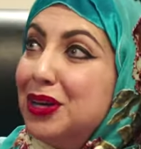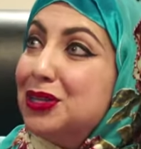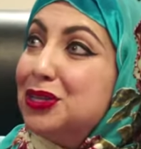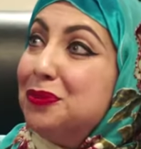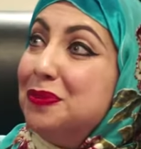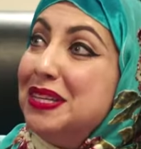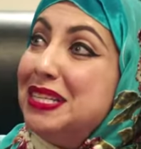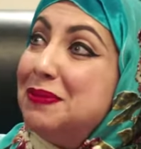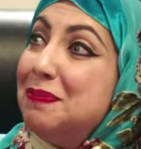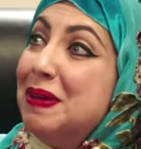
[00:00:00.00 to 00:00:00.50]
So,
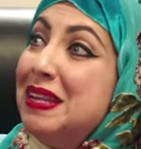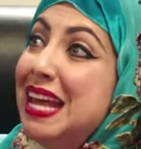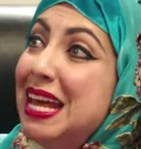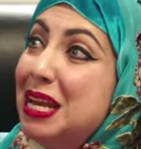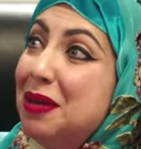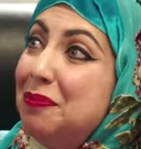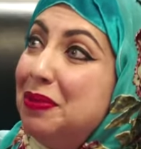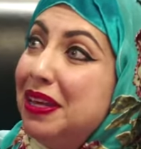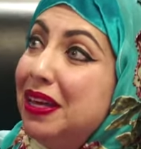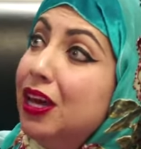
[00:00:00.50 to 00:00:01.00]
Miss
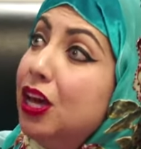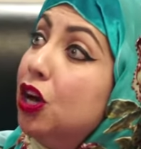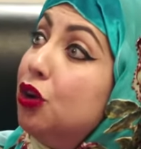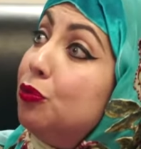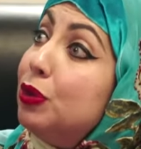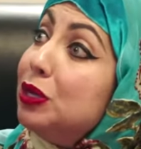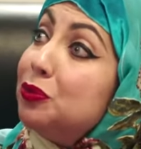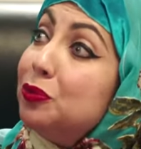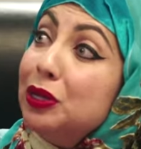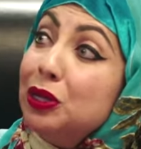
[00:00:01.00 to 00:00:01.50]
Penelope,
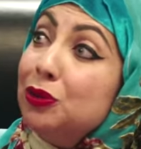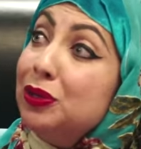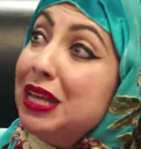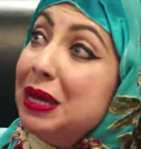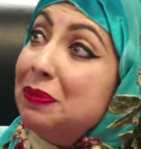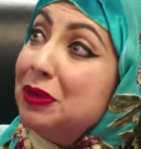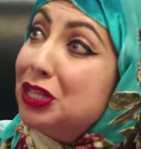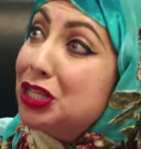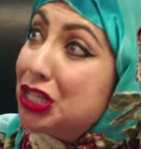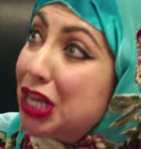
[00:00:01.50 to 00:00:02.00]
what will you name
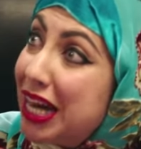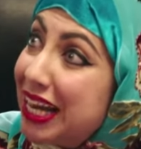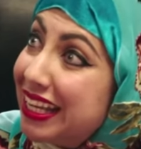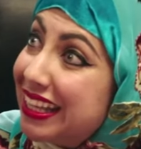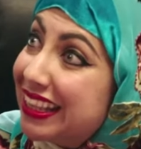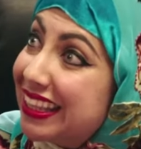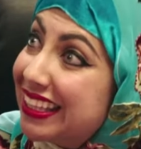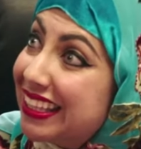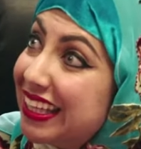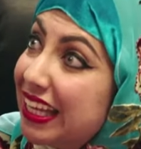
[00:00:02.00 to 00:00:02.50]
the child?
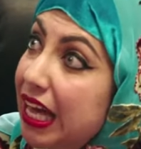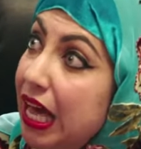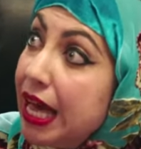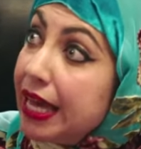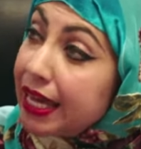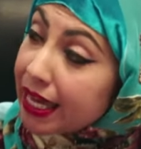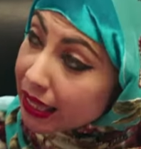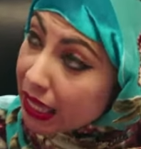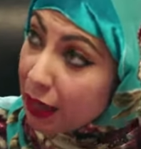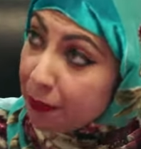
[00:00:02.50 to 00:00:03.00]

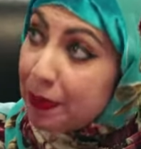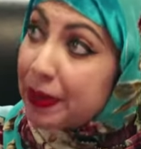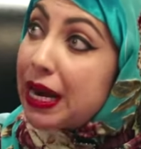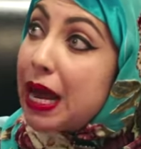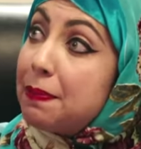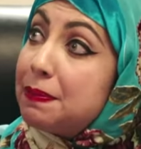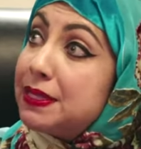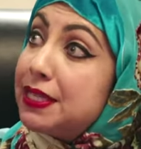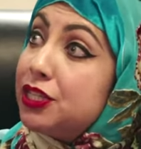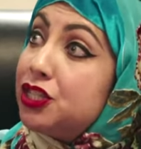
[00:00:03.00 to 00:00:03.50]
Can I
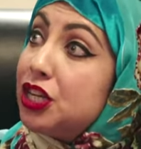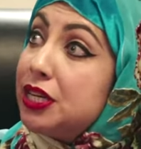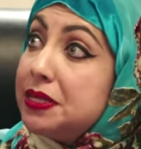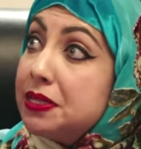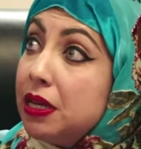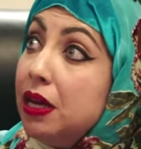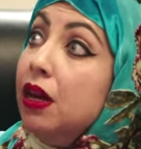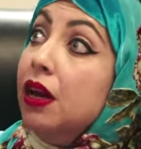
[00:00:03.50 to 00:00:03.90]
perhaps suggest